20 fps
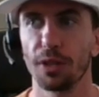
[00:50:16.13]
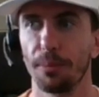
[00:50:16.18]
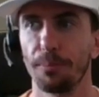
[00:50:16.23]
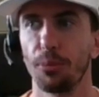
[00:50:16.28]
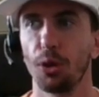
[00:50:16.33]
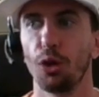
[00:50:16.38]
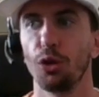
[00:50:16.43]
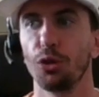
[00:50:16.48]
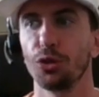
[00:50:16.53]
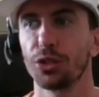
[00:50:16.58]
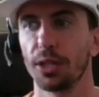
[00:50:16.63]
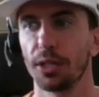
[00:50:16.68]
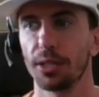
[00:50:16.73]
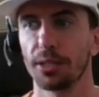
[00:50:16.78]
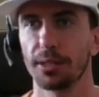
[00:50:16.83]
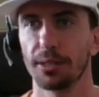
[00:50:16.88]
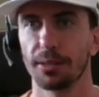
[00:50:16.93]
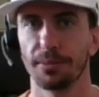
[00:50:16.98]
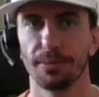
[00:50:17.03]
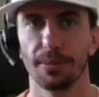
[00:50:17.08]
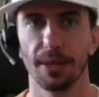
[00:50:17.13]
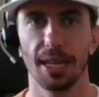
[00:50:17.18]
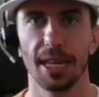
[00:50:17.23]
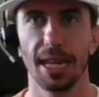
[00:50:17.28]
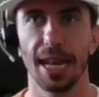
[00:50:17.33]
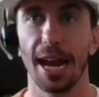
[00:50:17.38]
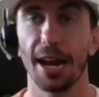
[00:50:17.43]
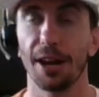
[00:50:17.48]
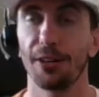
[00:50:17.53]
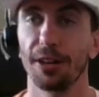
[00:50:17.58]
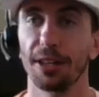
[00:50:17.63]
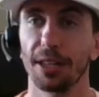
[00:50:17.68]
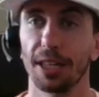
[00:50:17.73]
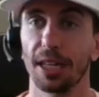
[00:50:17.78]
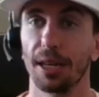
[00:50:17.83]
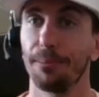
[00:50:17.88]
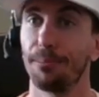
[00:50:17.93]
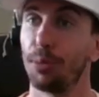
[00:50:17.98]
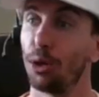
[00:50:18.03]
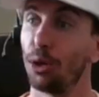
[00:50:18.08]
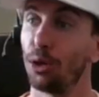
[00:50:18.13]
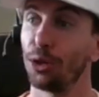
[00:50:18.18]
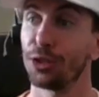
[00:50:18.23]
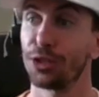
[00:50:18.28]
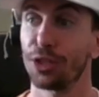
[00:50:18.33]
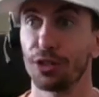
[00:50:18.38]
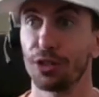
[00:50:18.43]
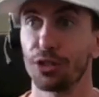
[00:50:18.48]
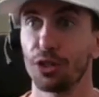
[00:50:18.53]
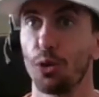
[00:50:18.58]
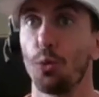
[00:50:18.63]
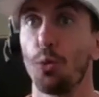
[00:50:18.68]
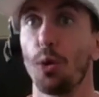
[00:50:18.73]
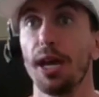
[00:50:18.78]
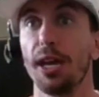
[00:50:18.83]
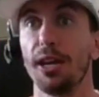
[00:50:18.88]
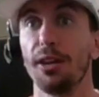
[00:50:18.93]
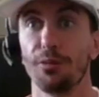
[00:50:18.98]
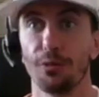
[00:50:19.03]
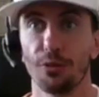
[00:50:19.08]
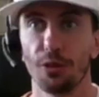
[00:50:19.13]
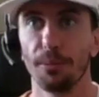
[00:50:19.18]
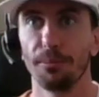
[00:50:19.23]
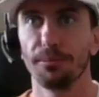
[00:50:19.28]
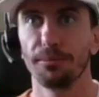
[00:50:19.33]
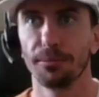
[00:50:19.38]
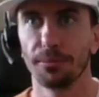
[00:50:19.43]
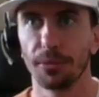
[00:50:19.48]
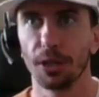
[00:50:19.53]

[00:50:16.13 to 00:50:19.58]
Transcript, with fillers: It pulls us inherently, it pulls us away from,